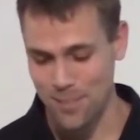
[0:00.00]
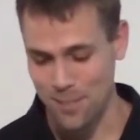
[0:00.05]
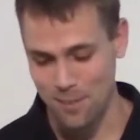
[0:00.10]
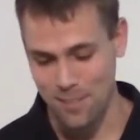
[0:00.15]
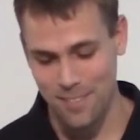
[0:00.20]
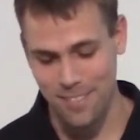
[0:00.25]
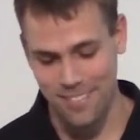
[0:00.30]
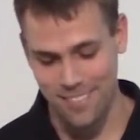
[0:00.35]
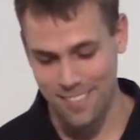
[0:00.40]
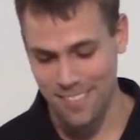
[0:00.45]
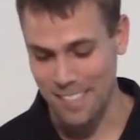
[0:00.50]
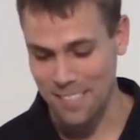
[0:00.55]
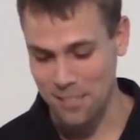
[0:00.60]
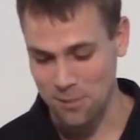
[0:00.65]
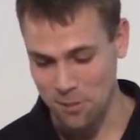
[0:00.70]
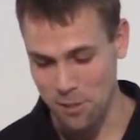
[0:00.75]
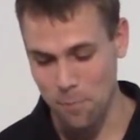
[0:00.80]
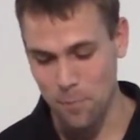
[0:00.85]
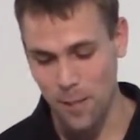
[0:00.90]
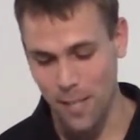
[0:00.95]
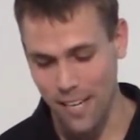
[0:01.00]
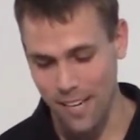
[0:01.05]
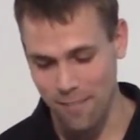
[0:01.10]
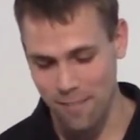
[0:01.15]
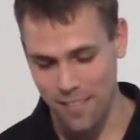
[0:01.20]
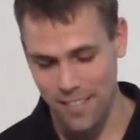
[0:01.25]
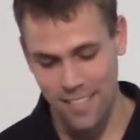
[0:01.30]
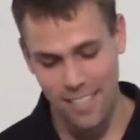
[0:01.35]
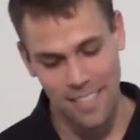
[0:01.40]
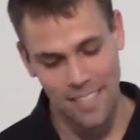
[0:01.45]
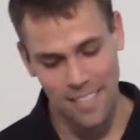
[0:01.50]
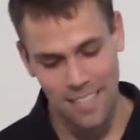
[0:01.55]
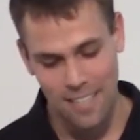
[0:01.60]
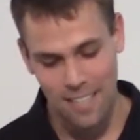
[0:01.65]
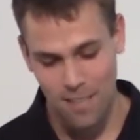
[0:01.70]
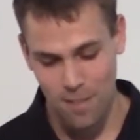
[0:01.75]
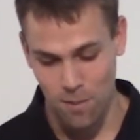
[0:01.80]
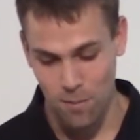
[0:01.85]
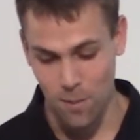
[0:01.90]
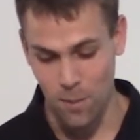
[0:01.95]
So it's extremely heavy,
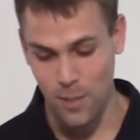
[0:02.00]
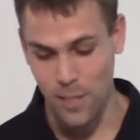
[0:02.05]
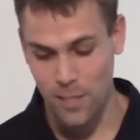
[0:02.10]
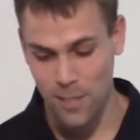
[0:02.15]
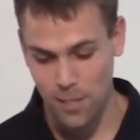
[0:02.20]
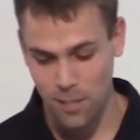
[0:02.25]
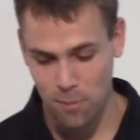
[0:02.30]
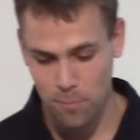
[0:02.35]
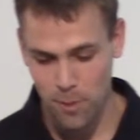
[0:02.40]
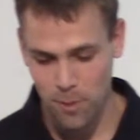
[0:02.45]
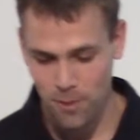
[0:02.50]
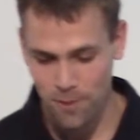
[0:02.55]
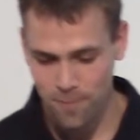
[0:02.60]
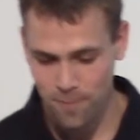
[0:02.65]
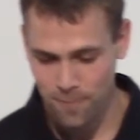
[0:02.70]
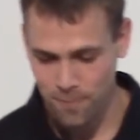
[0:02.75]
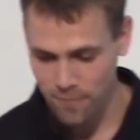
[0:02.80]
really durable.